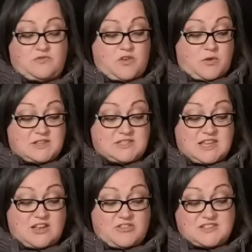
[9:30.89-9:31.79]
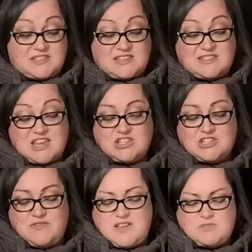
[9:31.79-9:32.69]
focusing on the
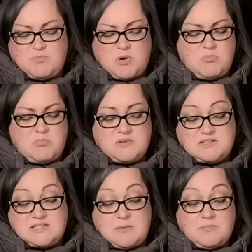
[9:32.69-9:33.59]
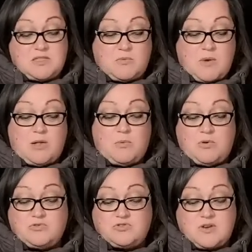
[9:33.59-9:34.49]
sensation of each bump and dip in the
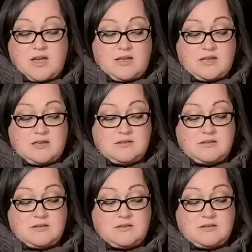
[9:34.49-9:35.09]
well-worn track.